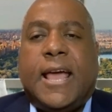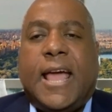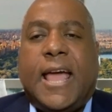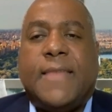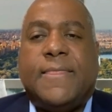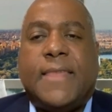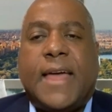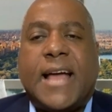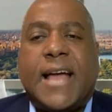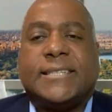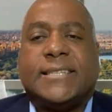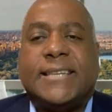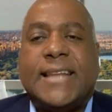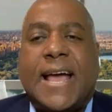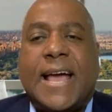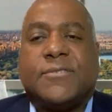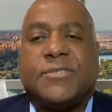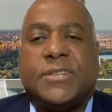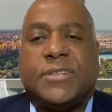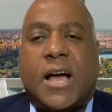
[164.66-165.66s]
And that's
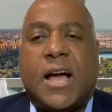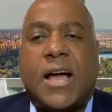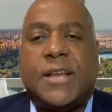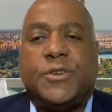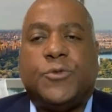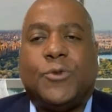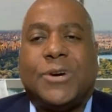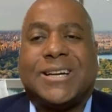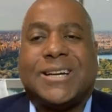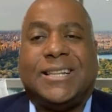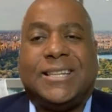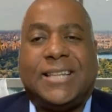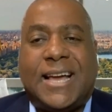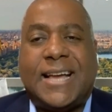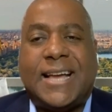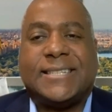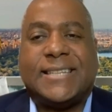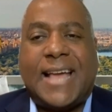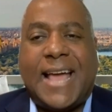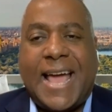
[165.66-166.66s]
now tied to a
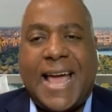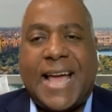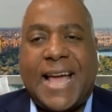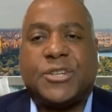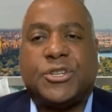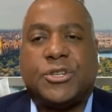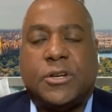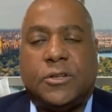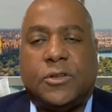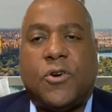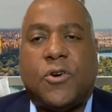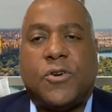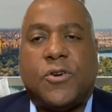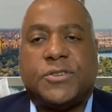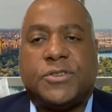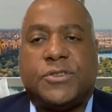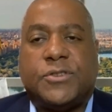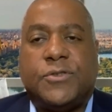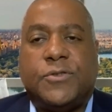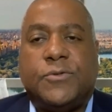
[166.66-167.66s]
class action
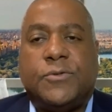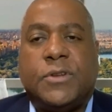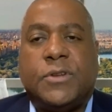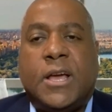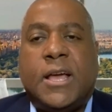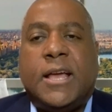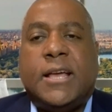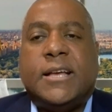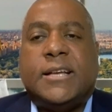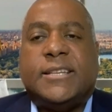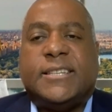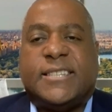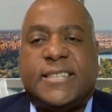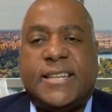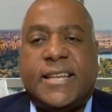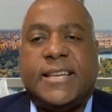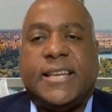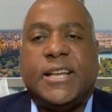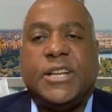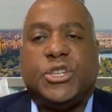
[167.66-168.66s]
lawsuit
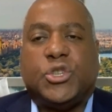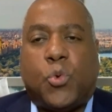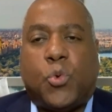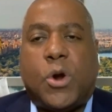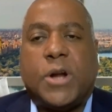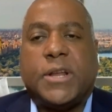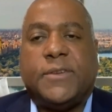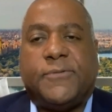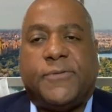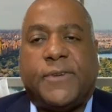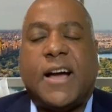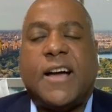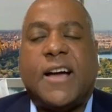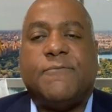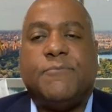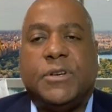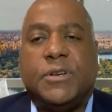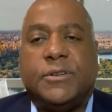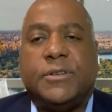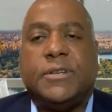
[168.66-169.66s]
seeking
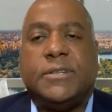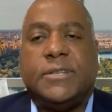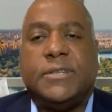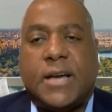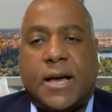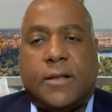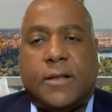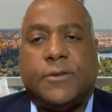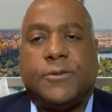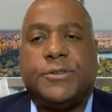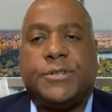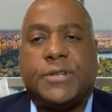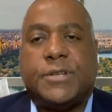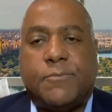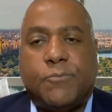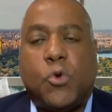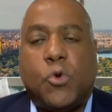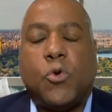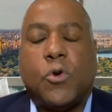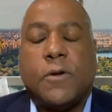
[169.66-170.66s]
$25 million
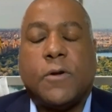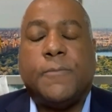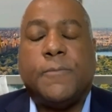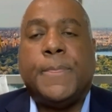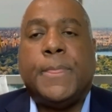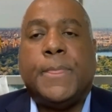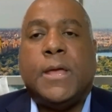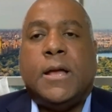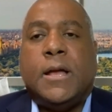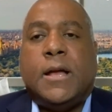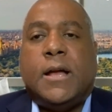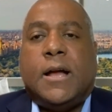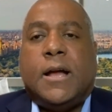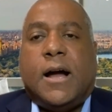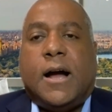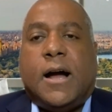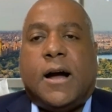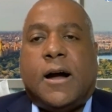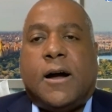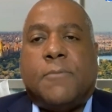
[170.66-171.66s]
and more.
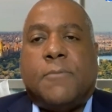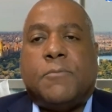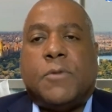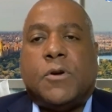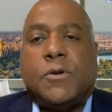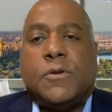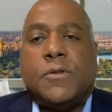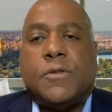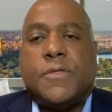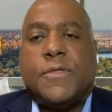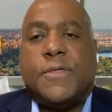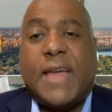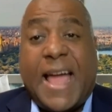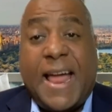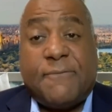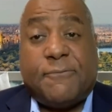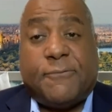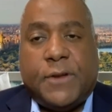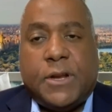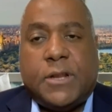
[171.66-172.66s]
Um,
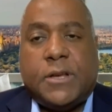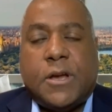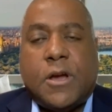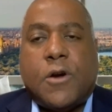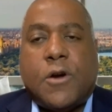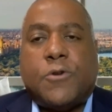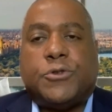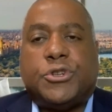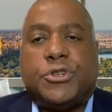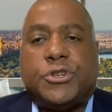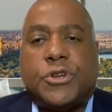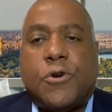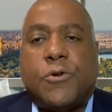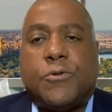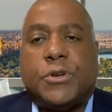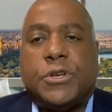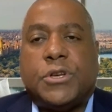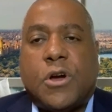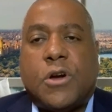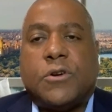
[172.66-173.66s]
that video
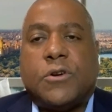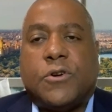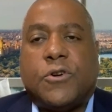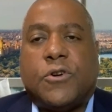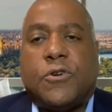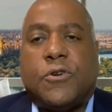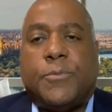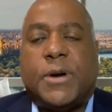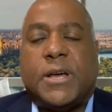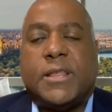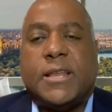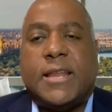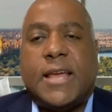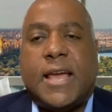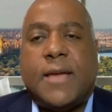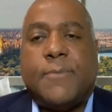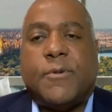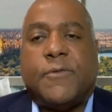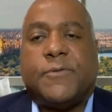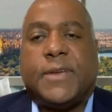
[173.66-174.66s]
showed a young girl by the
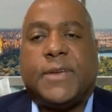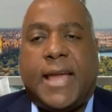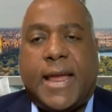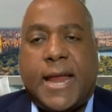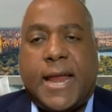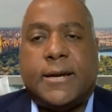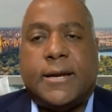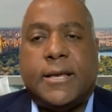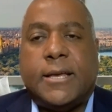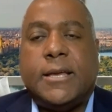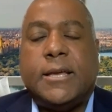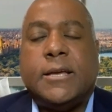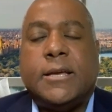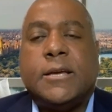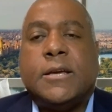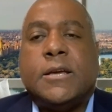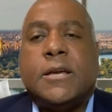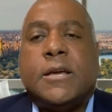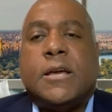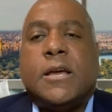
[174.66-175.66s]
name of Kennedy,